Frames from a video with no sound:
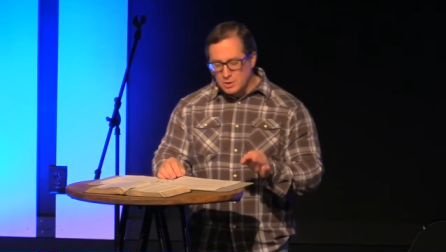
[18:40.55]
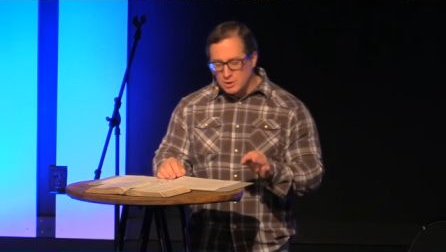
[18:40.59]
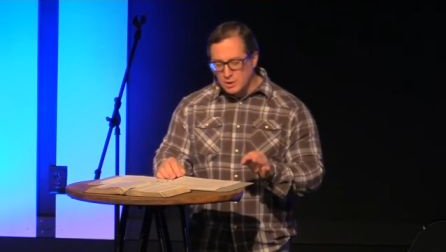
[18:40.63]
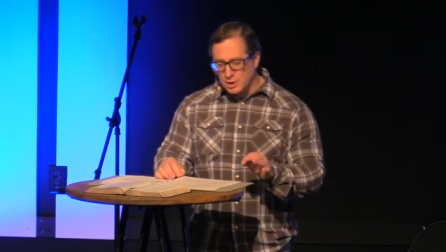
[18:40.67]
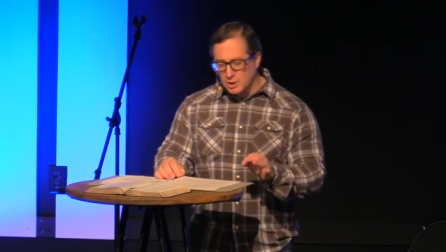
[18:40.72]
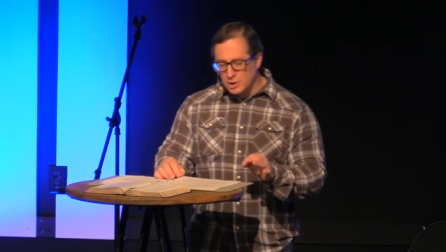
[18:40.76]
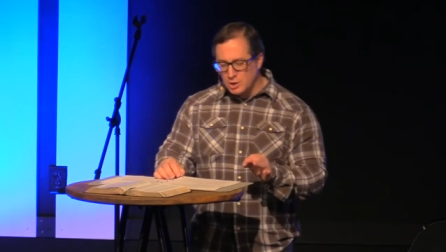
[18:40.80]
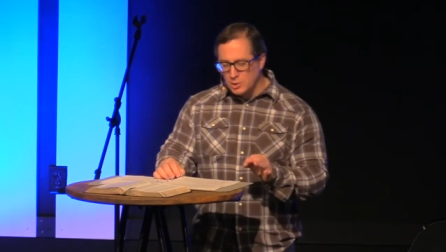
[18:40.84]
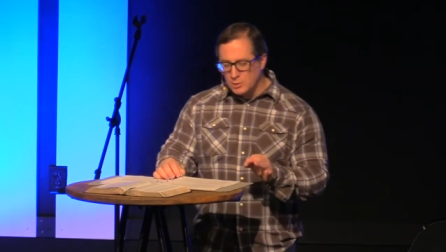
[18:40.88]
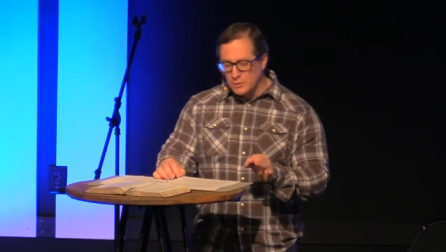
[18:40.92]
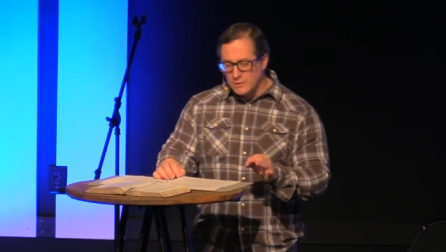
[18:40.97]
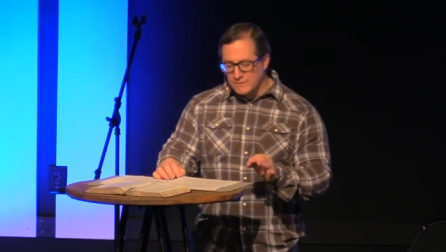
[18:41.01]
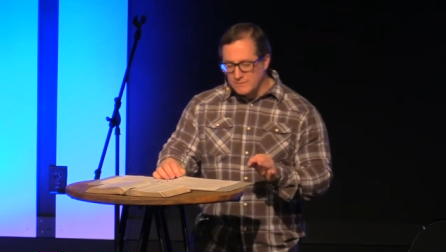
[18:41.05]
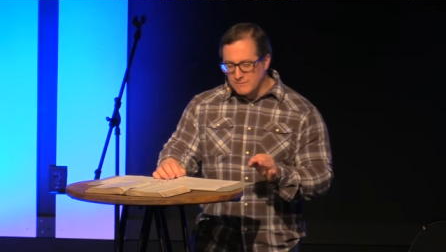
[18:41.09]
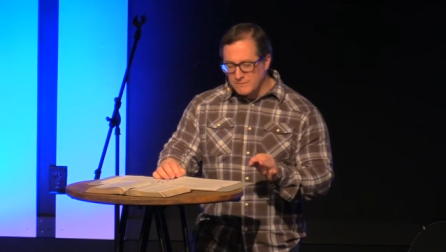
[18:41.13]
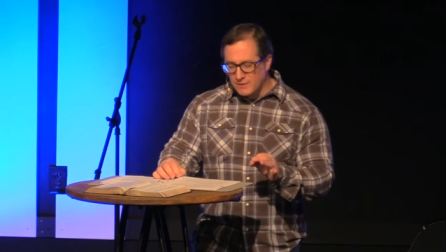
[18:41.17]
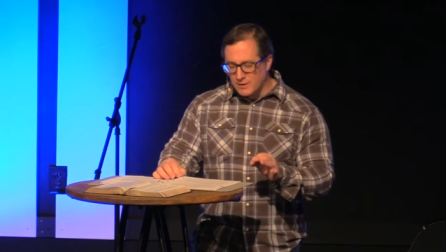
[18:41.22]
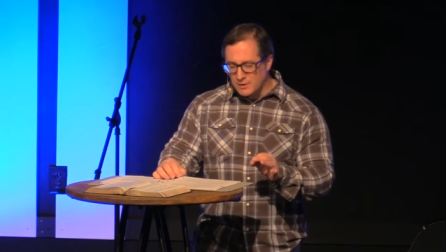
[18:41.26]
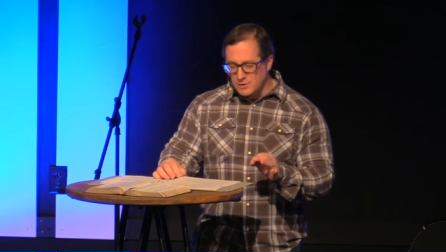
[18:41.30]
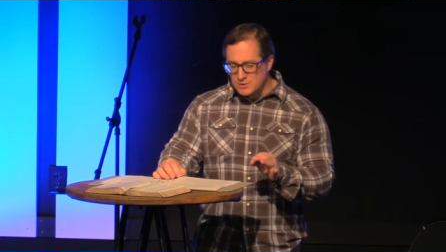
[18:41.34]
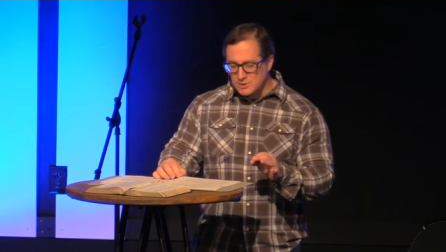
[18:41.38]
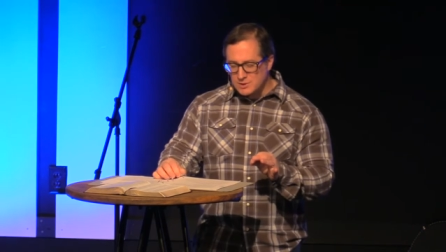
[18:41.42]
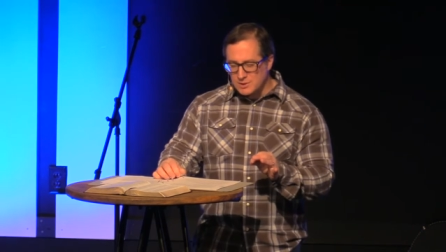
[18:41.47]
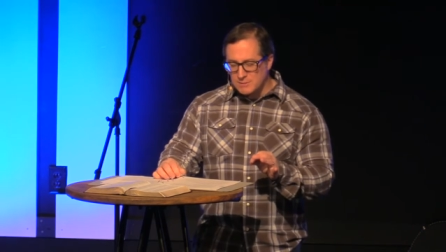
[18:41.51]
clue in
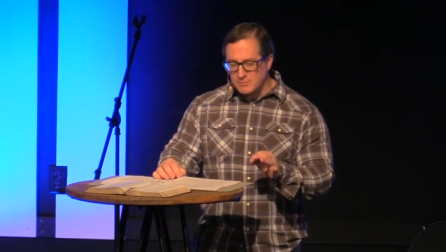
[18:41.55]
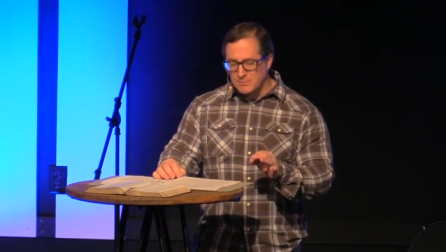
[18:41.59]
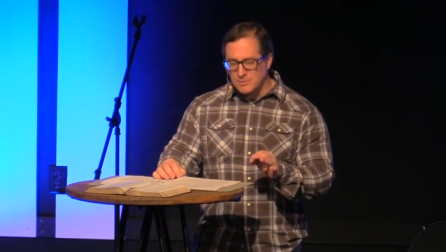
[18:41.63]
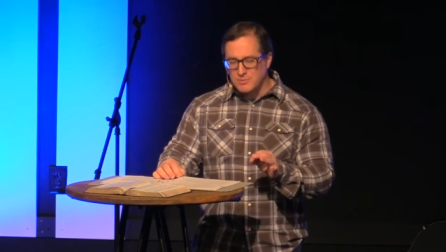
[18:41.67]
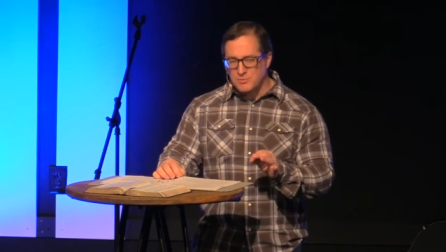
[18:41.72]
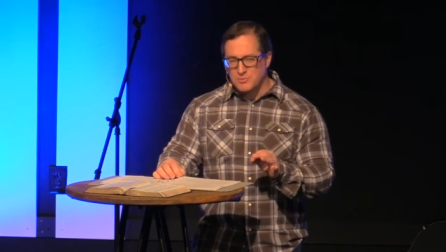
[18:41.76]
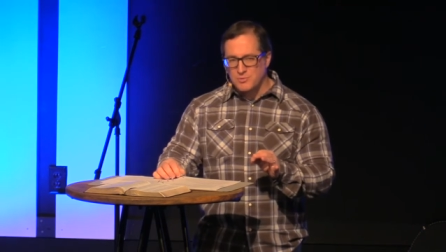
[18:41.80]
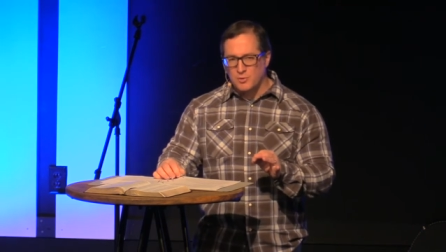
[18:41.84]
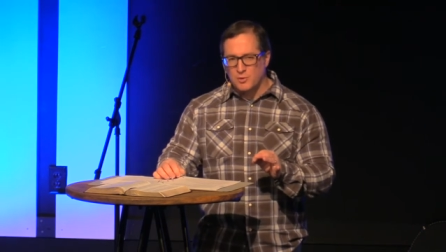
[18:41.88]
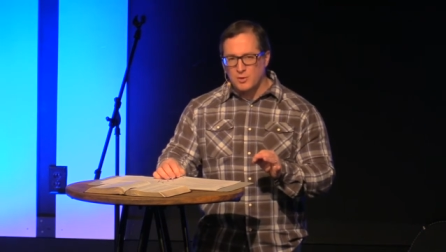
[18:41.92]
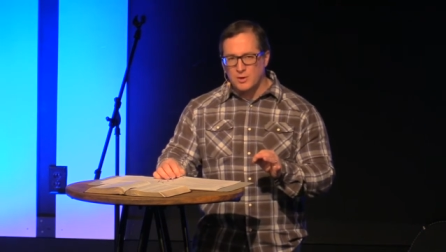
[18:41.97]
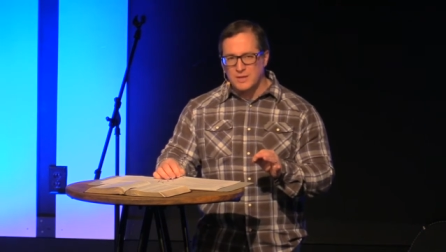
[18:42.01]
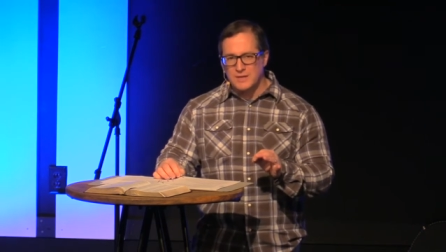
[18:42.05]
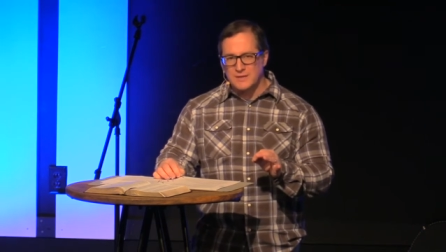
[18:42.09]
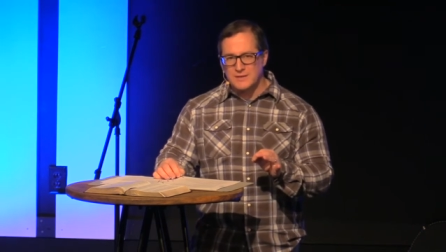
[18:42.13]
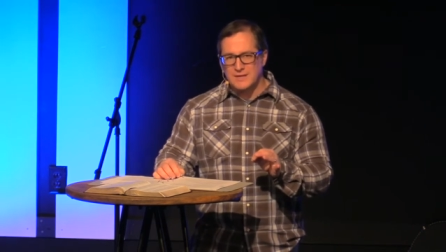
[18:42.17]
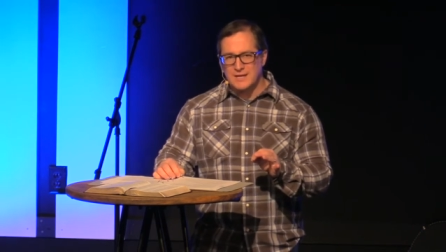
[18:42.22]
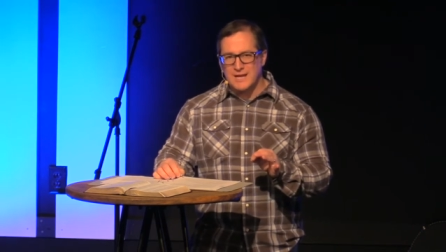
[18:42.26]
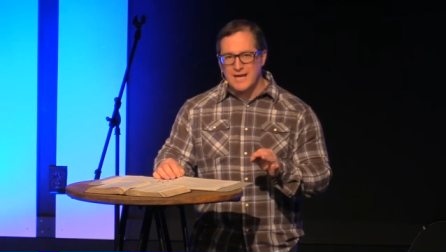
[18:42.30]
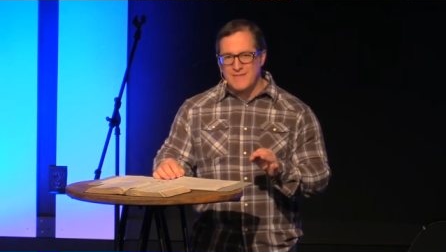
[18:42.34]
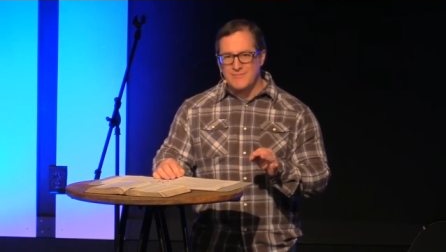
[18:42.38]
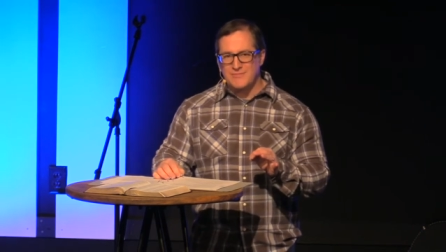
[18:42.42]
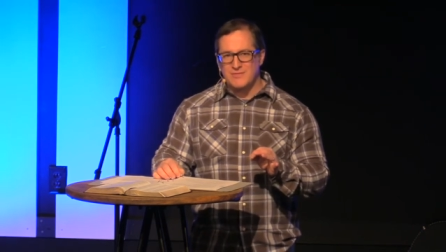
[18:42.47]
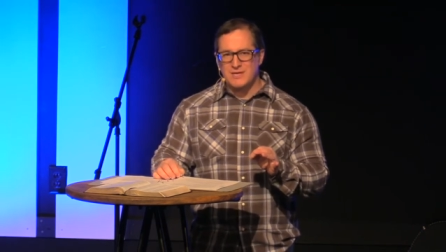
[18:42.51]
verse number 3
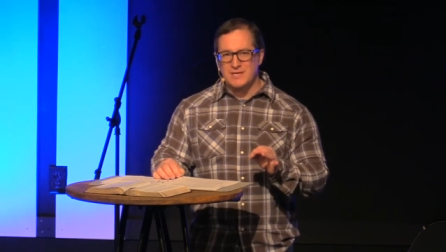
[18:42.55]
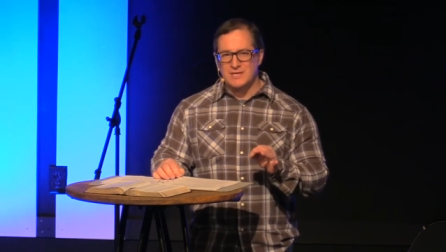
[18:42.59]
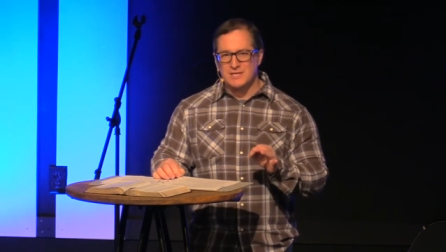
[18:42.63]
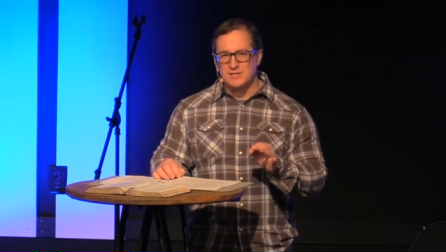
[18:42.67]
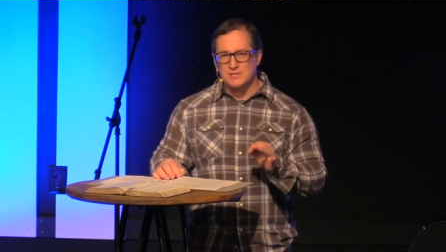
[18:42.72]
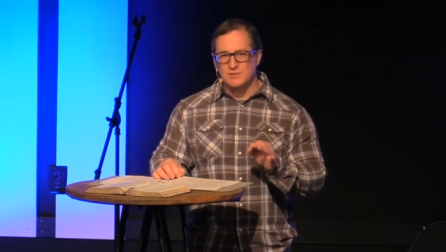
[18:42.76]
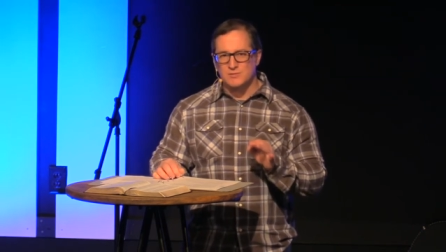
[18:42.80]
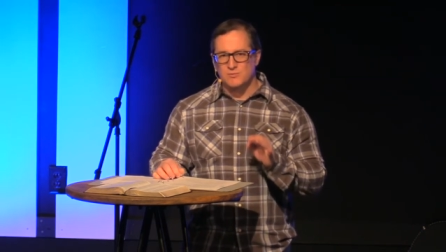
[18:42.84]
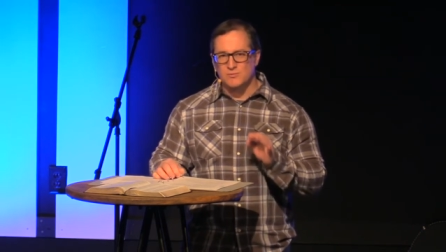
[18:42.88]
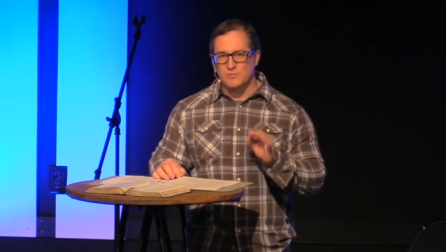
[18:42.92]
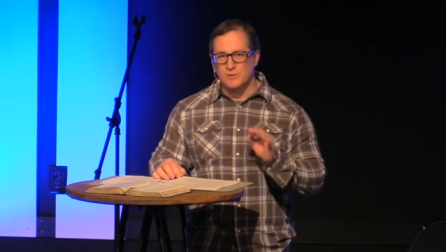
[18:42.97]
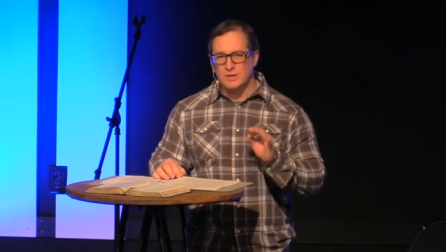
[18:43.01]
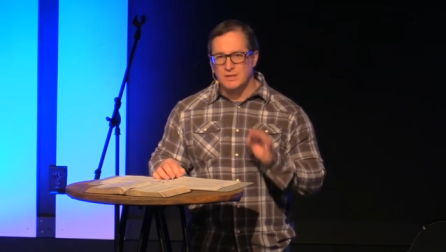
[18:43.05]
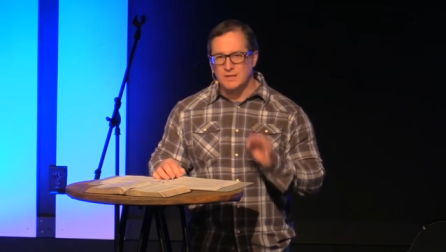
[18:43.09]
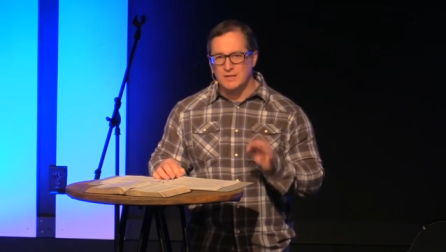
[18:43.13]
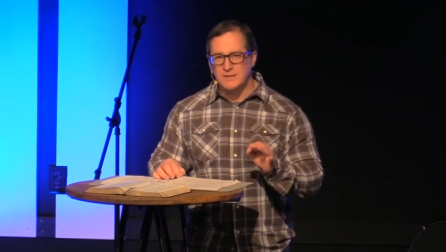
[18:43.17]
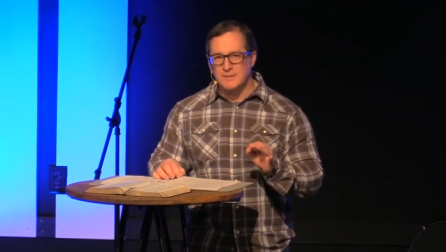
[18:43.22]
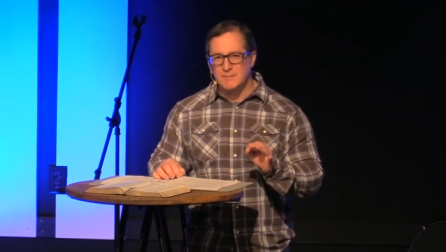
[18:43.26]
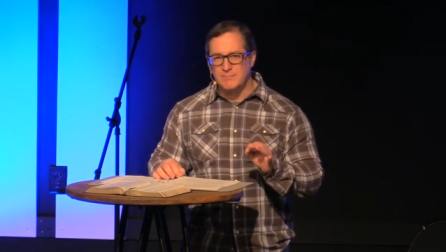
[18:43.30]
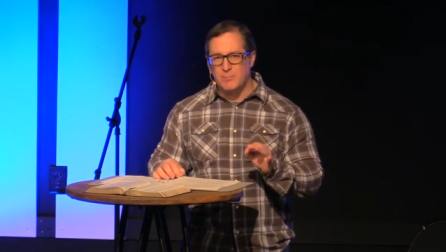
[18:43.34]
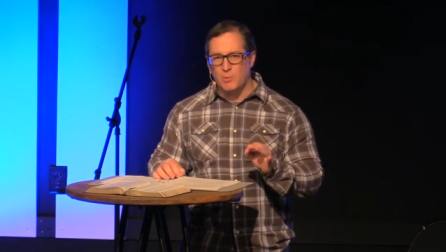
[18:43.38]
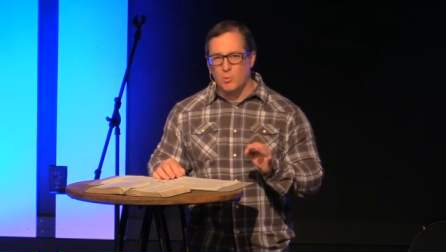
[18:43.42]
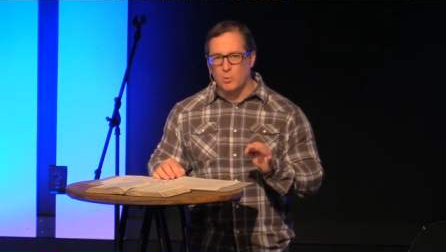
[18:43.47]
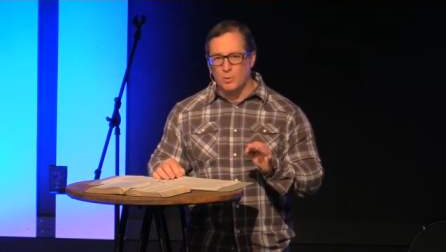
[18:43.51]
that I think is
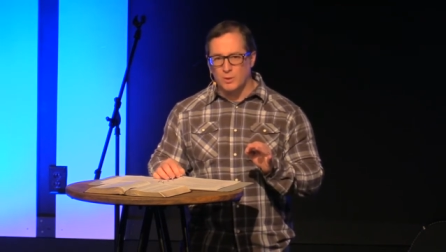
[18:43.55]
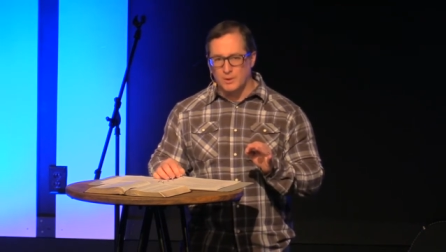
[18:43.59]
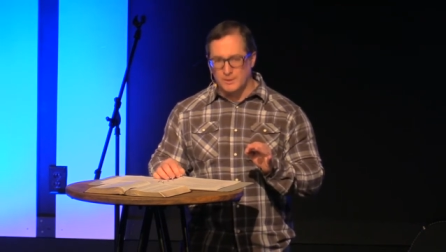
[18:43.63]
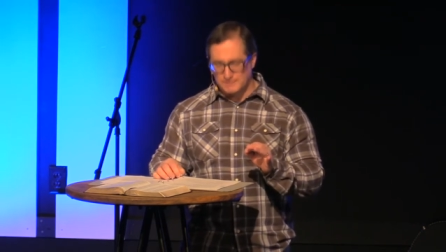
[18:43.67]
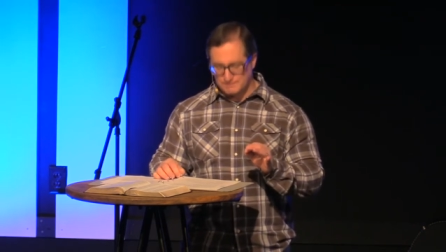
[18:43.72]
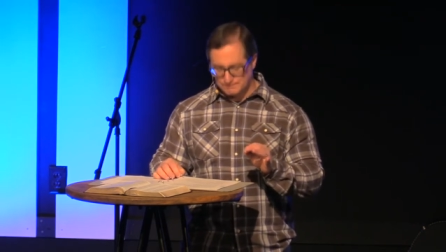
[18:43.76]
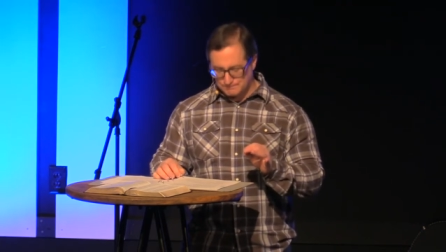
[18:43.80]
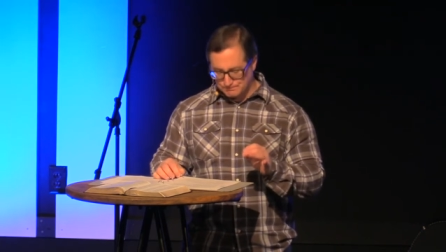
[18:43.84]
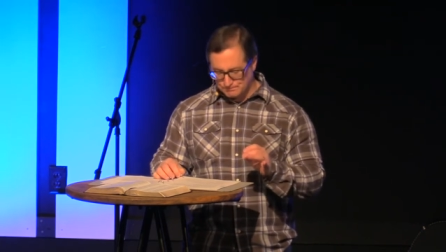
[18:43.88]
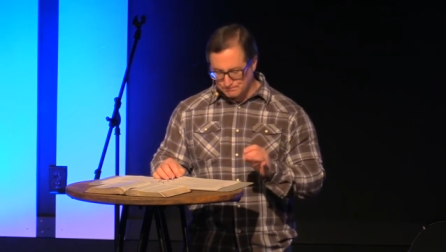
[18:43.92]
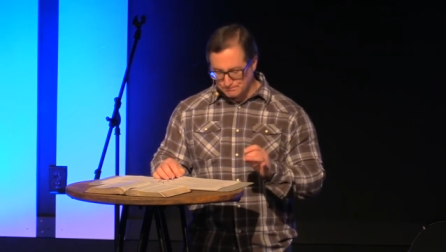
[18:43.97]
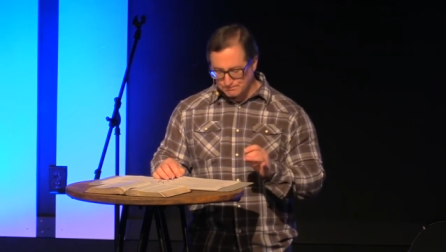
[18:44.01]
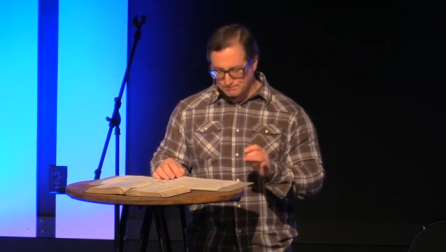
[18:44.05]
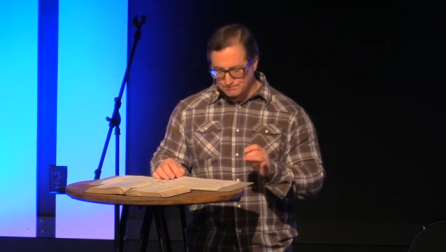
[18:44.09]
really important.